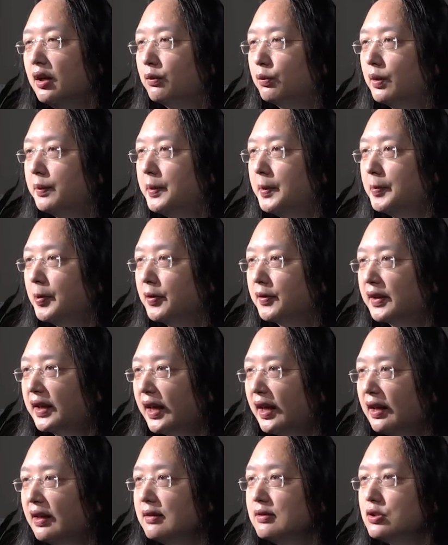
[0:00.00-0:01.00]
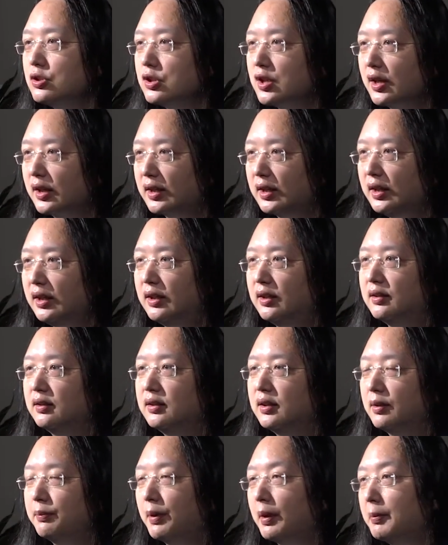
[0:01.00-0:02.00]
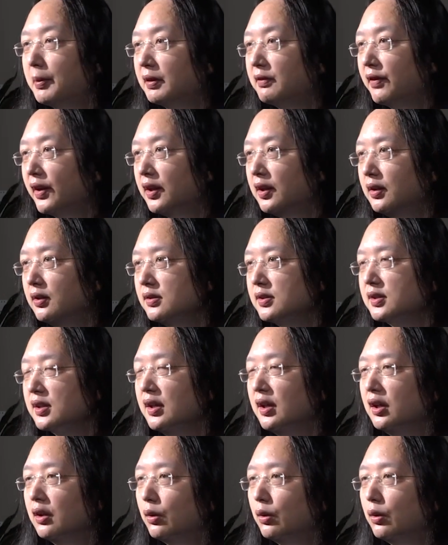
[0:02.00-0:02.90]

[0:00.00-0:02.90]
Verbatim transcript: where people can check in the public venues